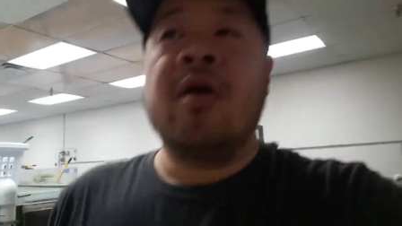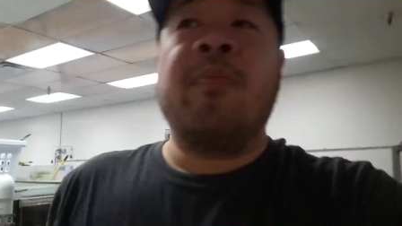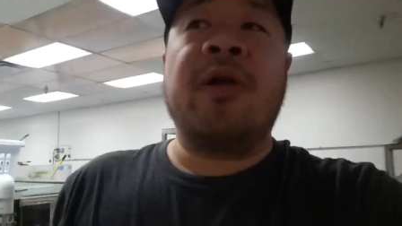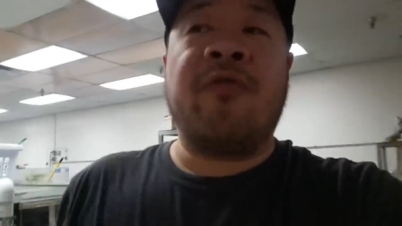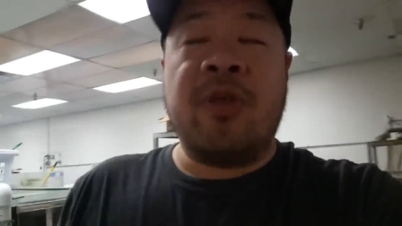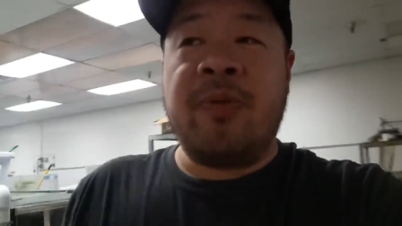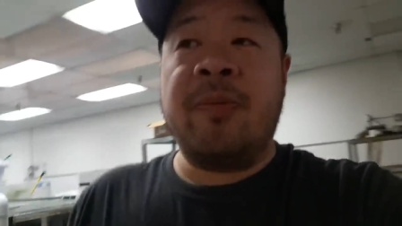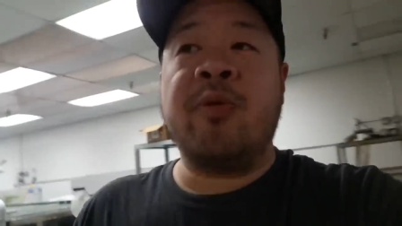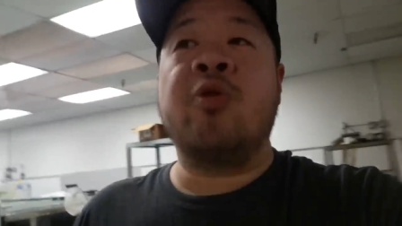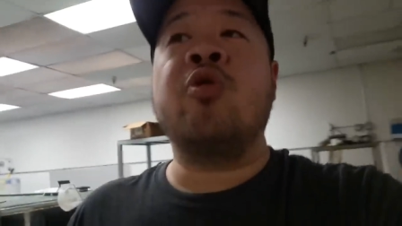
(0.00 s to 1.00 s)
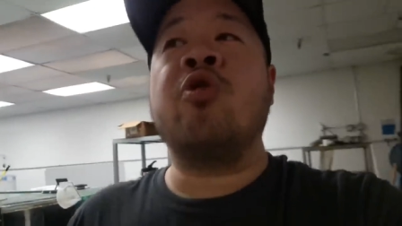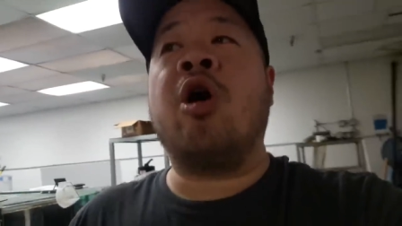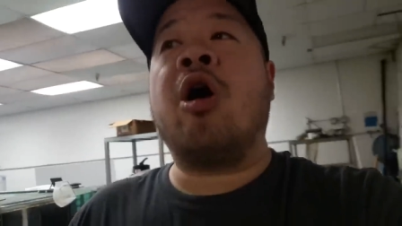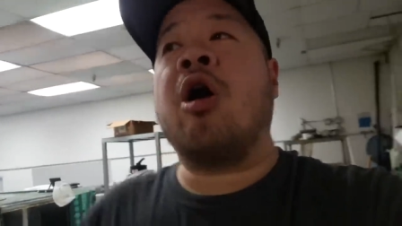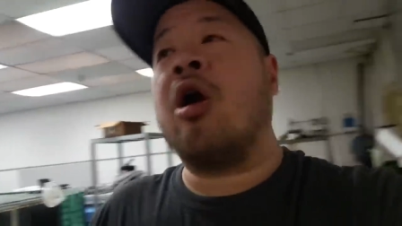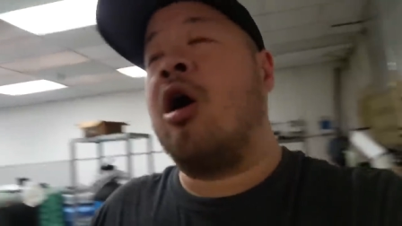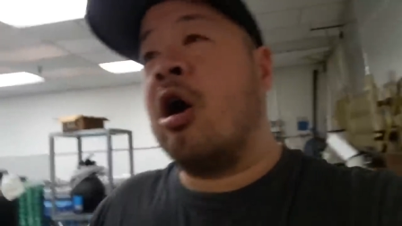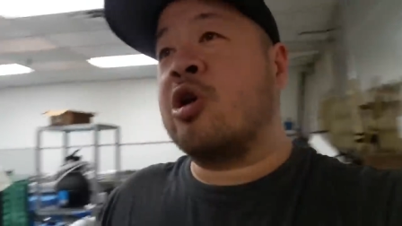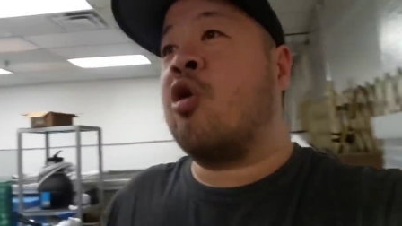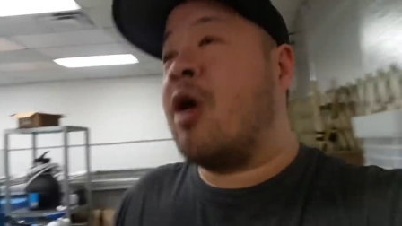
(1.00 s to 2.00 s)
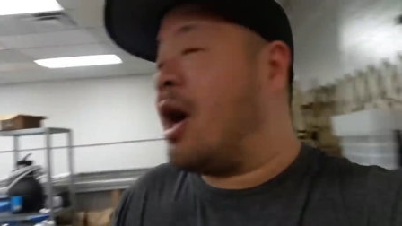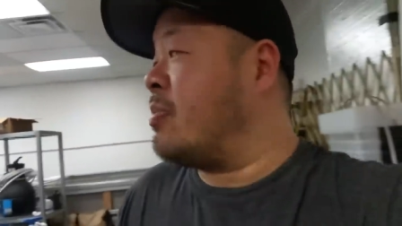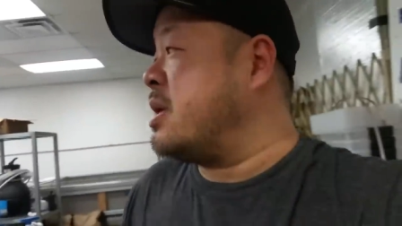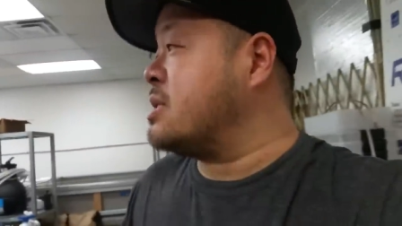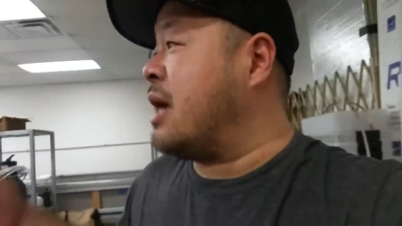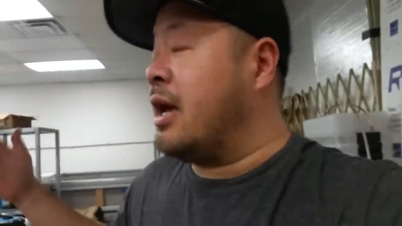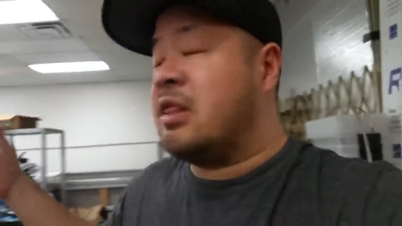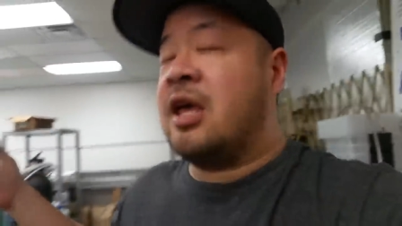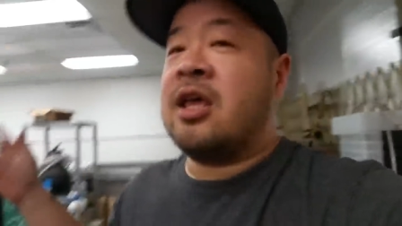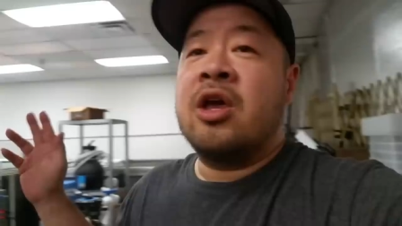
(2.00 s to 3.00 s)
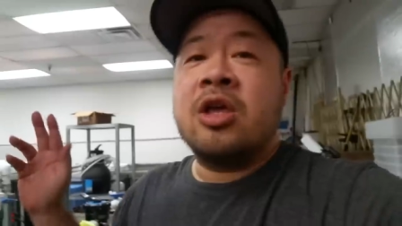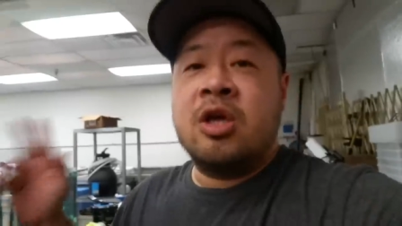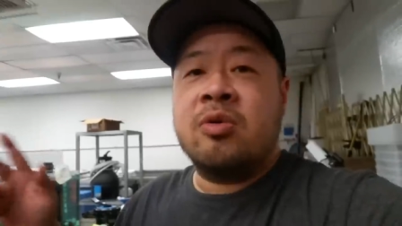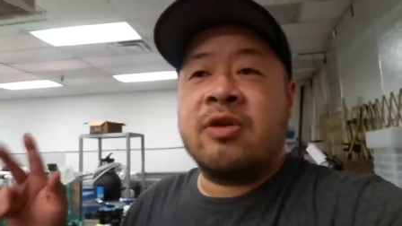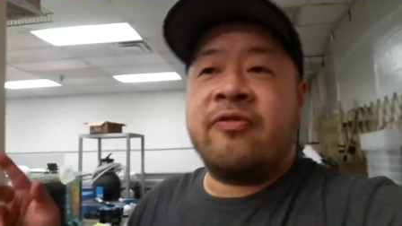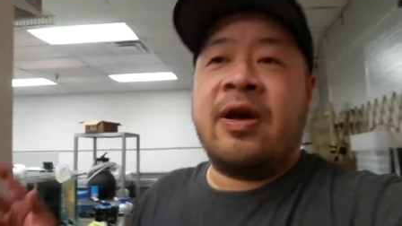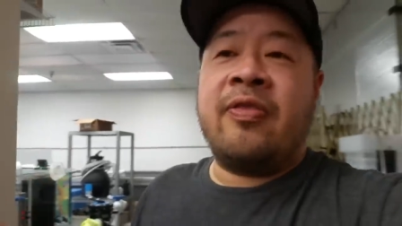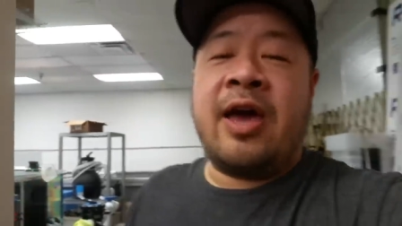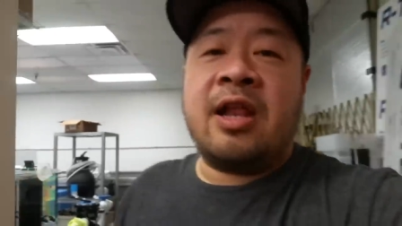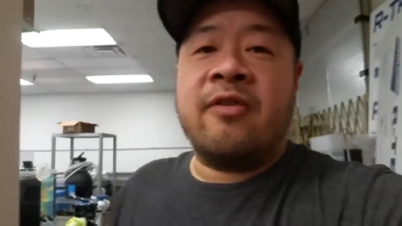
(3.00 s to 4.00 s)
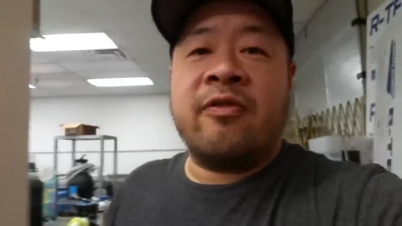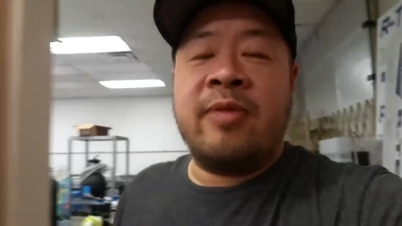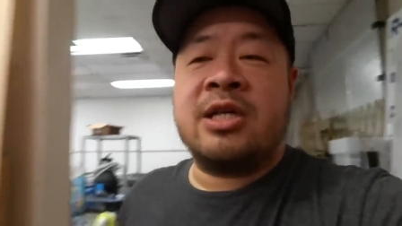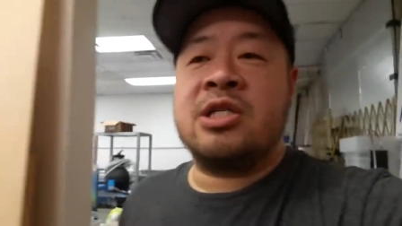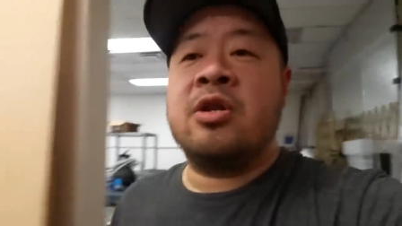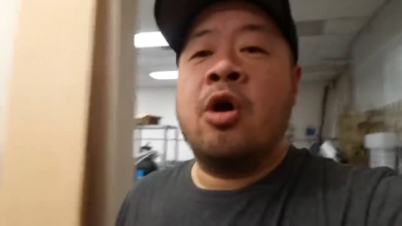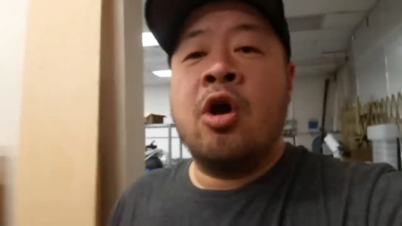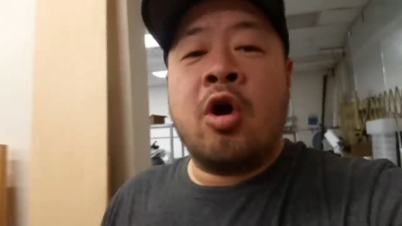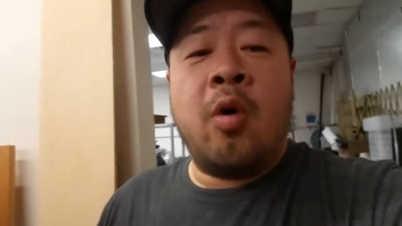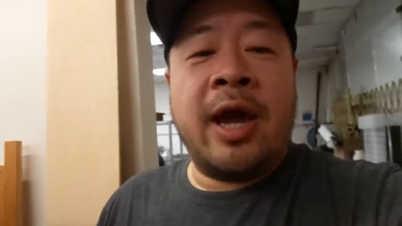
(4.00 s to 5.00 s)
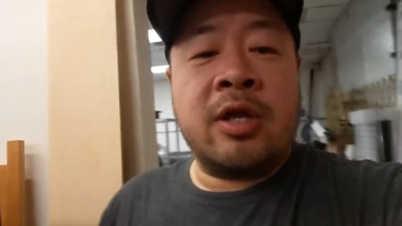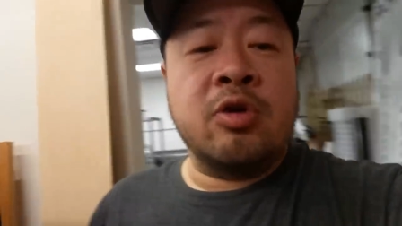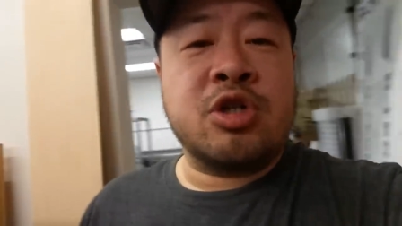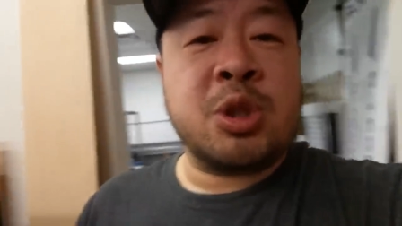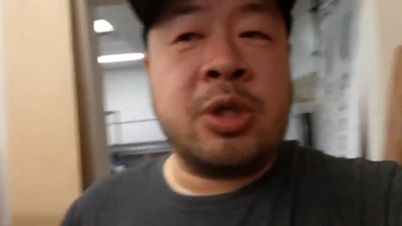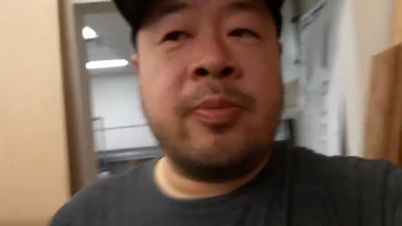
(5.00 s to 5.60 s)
But for the people who are hardcore hobbyists, I think you would have found that information quite useful.